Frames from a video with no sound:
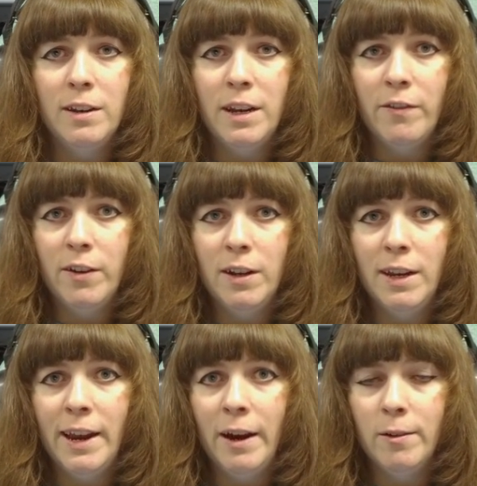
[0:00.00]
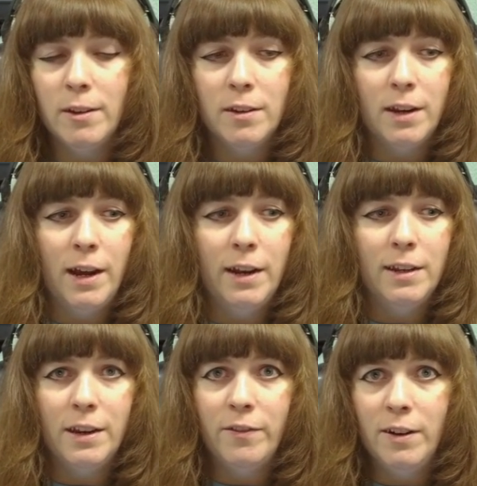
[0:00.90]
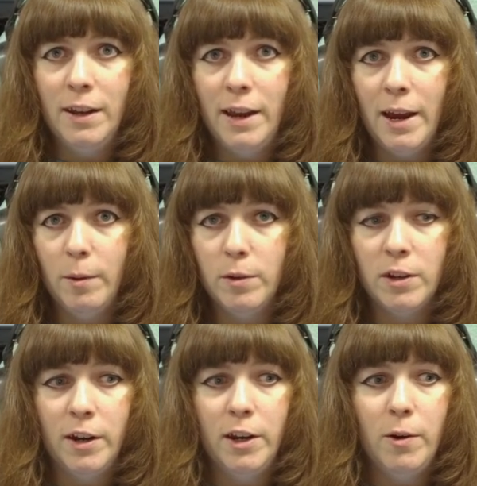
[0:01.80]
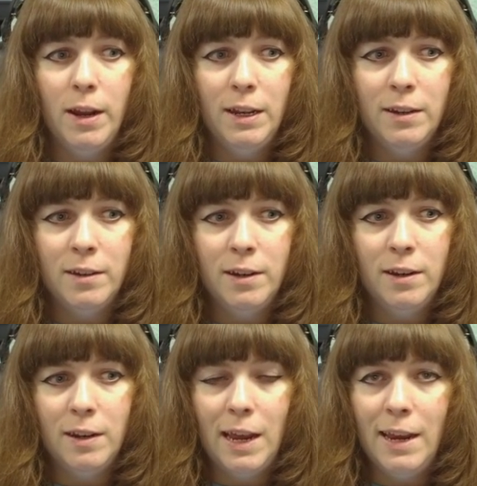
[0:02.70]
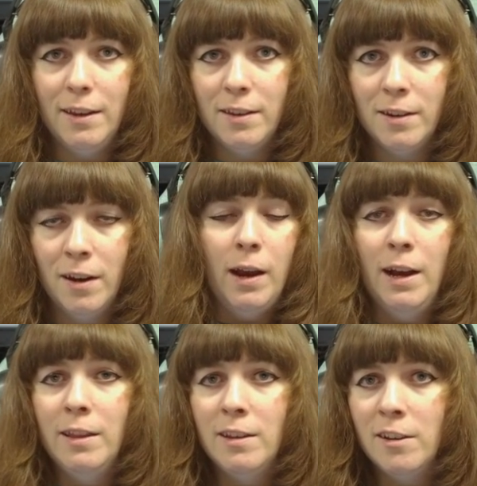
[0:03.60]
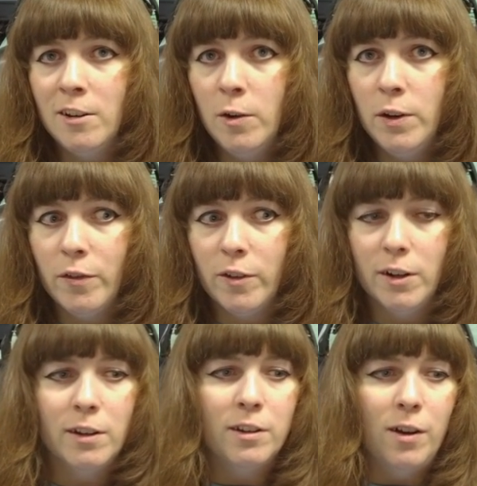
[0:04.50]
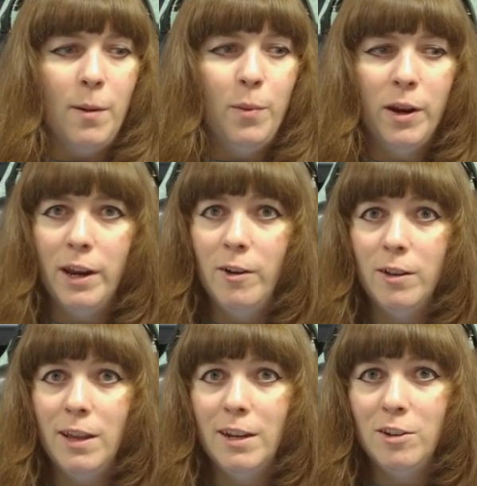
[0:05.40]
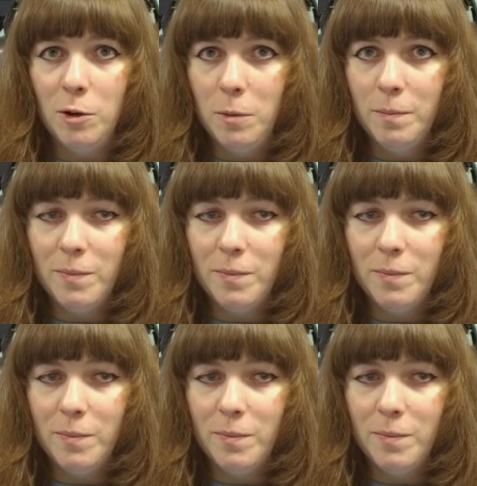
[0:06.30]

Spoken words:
It definitely counts and it definitely helps. I know it at least did it on Ace, and this is no different, so I'm putting it on there too.